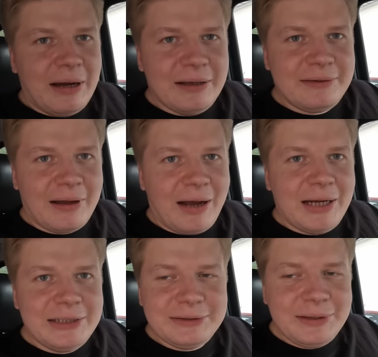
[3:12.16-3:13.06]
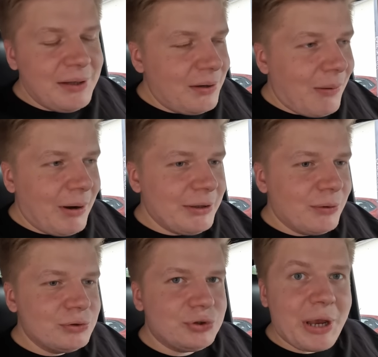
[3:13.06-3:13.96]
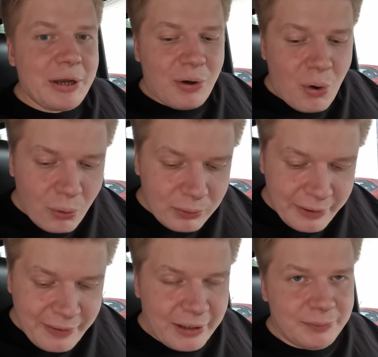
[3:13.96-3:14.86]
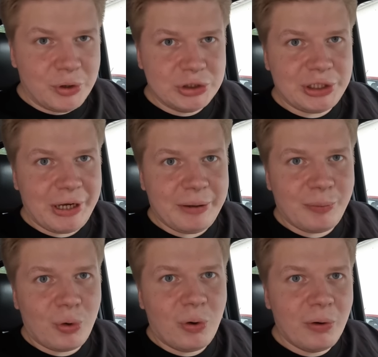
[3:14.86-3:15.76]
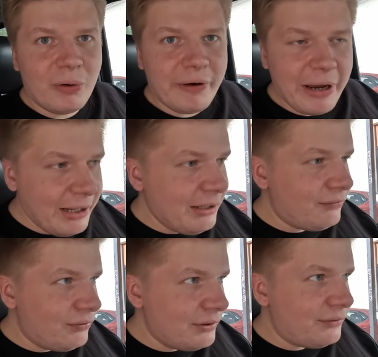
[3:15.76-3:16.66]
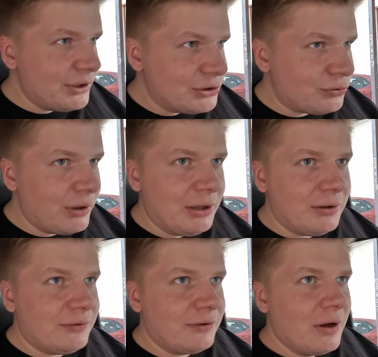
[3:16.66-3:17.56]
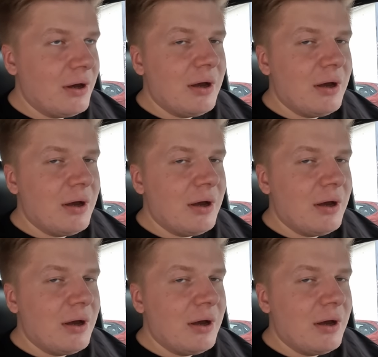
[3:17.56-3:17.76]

Guys, I don't drink cola that much anymore or any fizzy drinks,